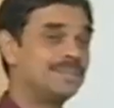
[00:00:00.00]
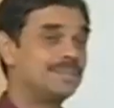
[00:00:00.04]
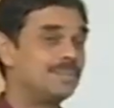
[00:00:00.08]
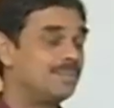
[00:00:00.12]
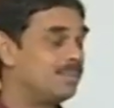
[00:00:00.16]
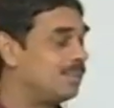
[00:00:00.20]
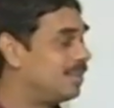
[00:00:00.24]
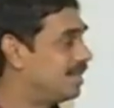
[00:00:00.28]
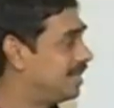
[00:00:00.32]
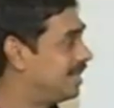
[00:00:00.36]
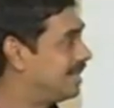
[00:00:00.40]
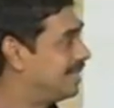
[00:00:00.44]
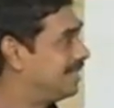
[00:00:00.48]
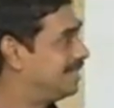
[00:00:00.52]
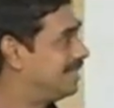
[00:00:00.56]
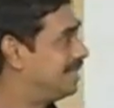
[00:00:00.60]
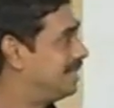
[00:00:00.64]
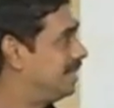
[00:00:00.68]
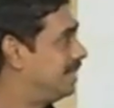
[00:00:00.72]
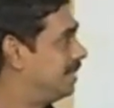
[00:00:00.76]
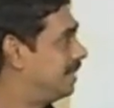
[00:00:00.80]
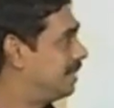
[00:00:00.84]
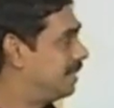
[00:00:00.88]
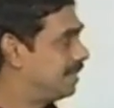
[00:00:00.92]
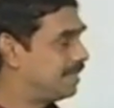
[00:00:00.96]
Uh, so what does
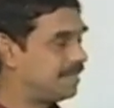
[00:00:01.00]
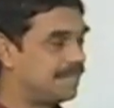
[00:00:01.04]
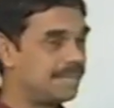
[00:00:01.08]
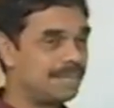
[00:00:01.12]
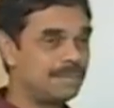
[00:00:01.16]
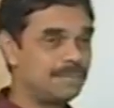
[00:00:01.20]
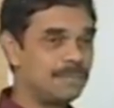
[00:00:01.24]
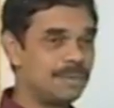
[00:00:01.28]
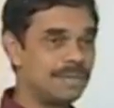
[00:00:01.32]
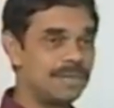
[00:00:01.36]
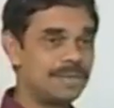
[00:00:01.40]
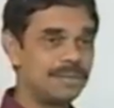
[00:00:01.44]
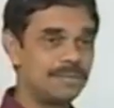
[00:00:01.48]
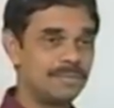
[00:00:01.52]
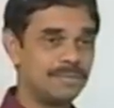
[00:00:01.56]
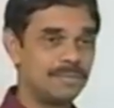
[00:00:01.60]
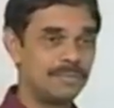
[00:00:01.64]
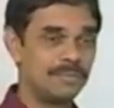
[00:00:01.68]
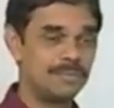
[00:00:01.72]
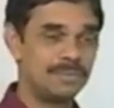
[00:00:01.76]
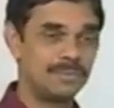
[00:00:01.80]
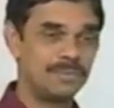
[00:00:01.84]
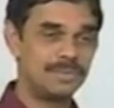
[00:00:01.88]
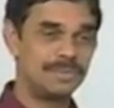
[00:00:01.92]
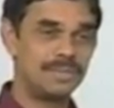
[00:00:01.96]
the real part of
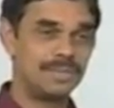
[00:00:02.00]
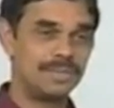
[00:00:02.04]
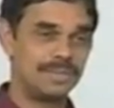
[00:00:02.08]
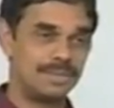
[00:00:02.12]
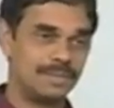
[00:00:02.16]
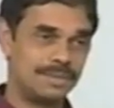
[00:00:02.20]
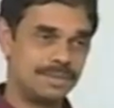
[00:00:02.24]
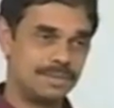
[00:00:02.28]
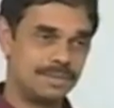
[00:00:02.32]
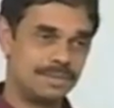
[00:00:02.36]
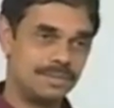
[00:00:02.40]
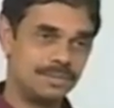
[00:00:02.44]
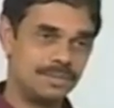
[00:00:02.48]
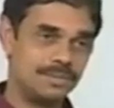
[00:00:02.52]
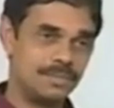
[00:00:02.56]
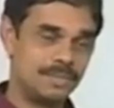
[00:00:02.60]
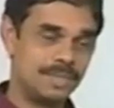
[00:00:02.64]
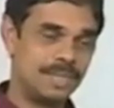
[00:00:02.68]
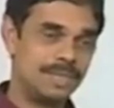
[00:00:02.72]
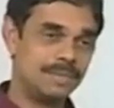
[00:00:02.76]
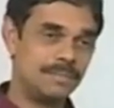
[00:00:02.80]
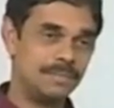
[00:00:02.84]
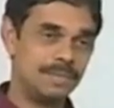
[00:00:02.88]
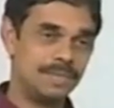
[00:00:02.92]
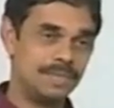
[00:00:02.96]
Uh,
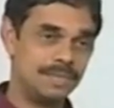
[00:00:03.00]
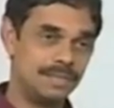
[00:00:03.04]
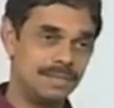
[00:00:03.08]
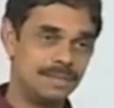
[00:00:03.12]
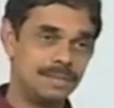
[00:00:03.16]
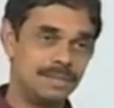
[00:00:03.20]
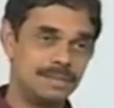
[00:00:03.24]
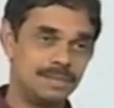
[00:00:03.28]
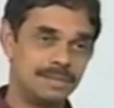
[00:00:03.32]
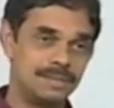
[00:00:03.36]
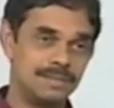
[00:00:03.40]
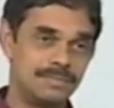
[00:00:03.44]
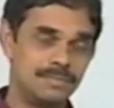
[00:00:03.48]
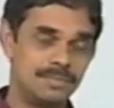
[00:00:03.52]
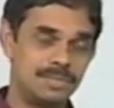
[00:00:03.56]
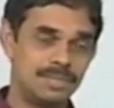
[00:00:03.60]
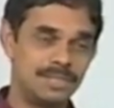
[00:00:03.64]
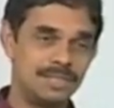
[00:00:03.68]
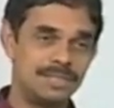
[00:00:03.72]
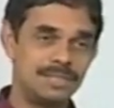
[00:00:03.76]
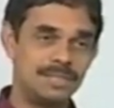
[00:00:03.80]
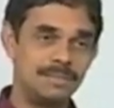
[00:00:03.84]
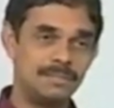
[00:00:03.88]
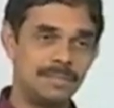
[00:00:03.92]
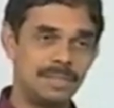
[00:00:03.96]
omega mean, and what
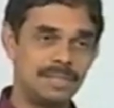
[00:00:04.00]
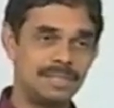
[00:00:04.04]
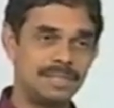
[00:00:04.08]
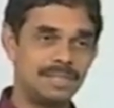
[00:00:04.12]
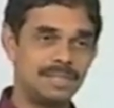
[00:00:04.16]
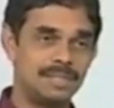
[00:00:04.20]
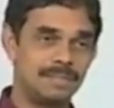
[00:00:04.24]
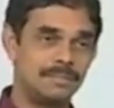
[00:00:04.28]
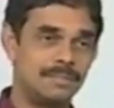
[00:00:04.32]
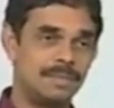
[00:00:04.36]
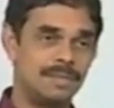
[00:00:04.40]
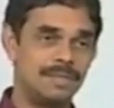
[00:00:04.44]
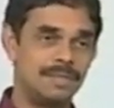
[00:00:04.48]
does the imaginary